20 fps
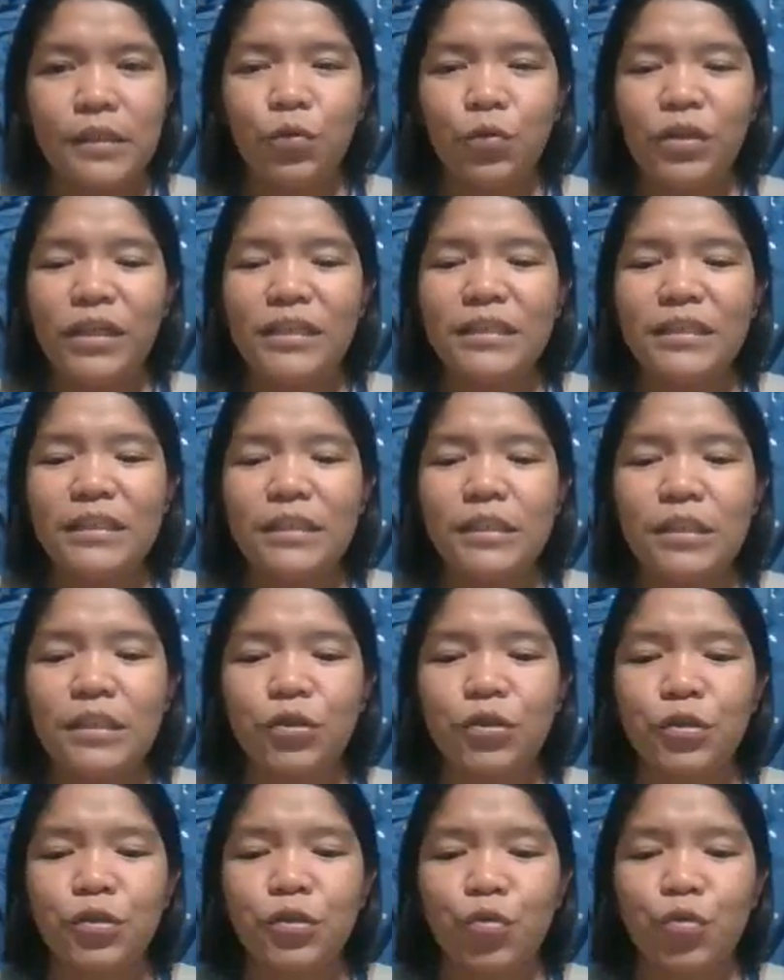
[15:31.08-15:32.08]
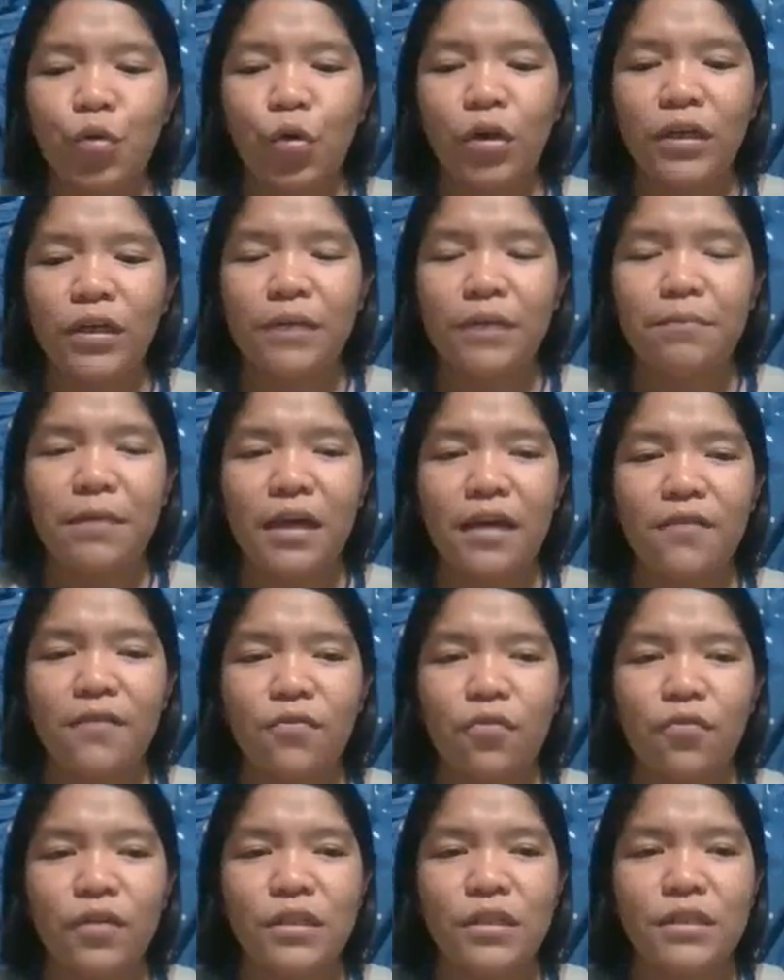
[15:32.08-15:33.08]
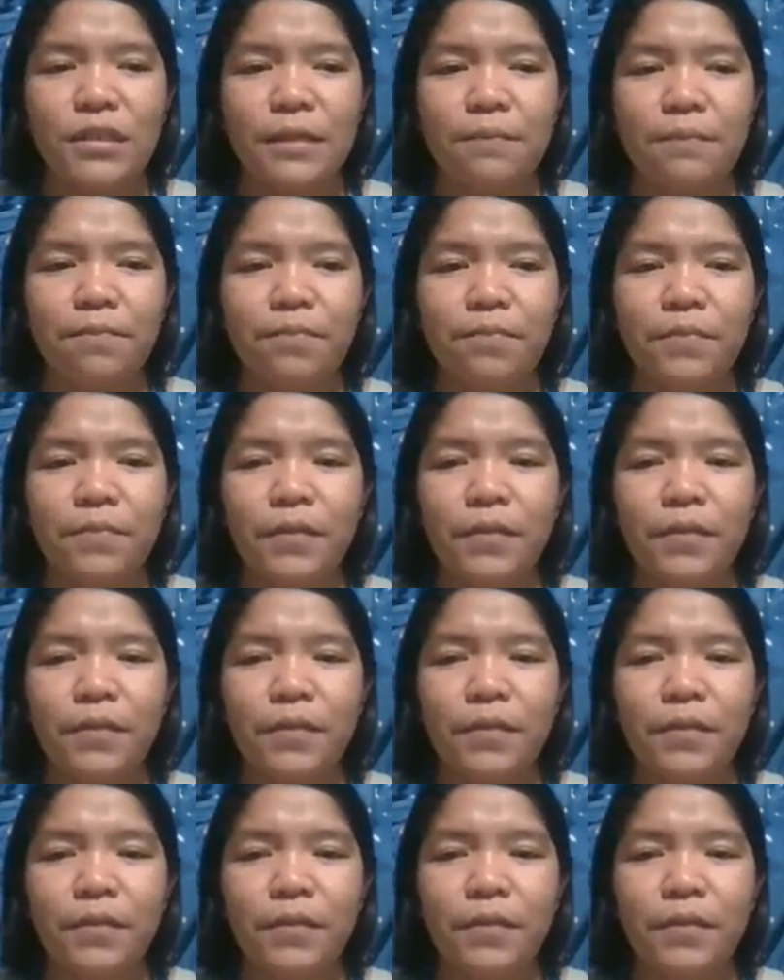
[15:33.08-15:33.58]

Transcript: What is the teacher's role in behaviorism?